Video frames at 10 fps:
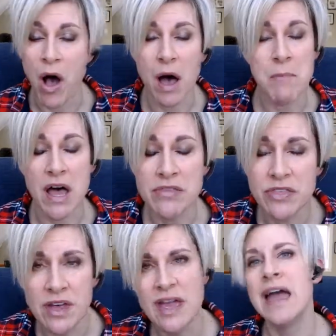a month,
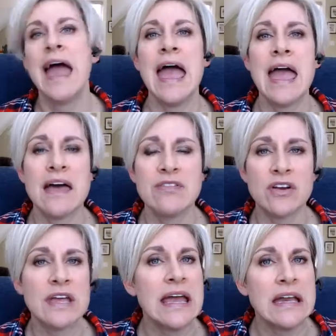and
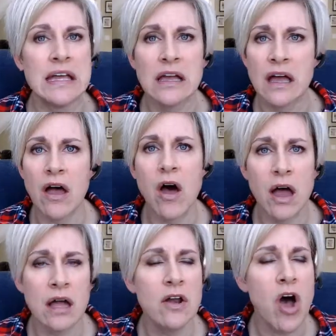they're getting
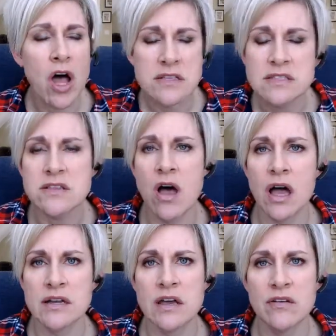an
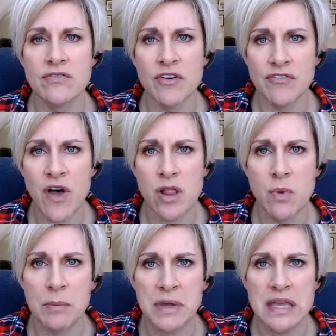onslaught of
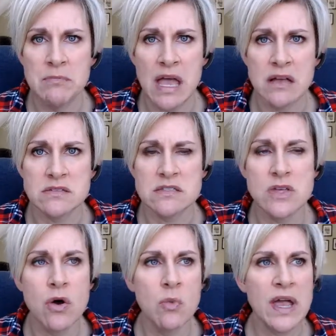follow-up emails.
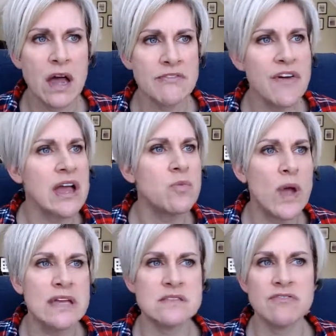So we got to find
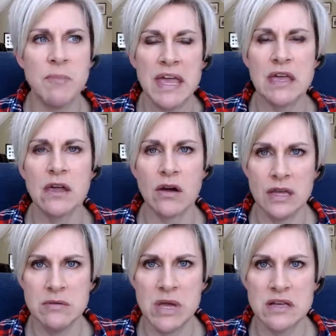ways of making our
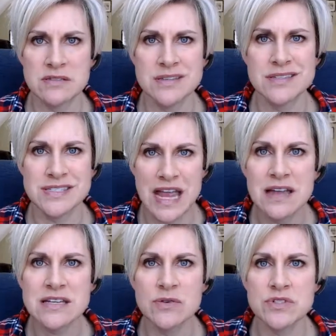emails
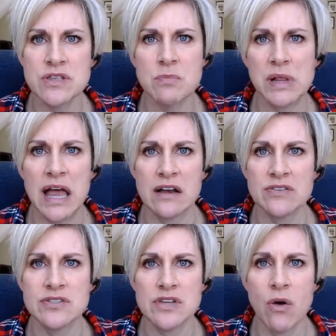stand out to the
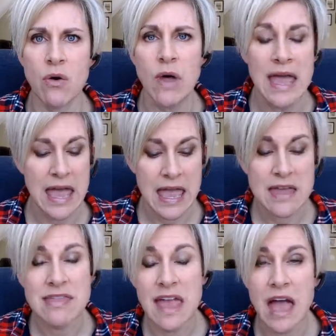planner so
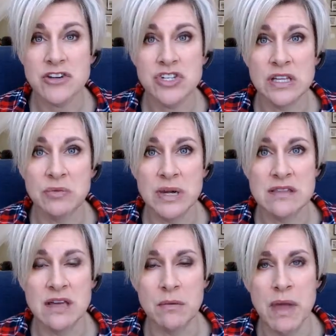A, they actually
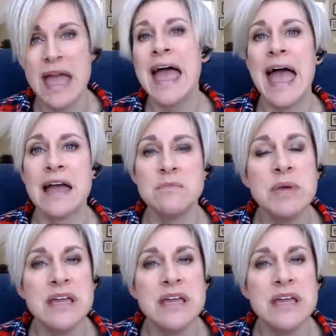read them, and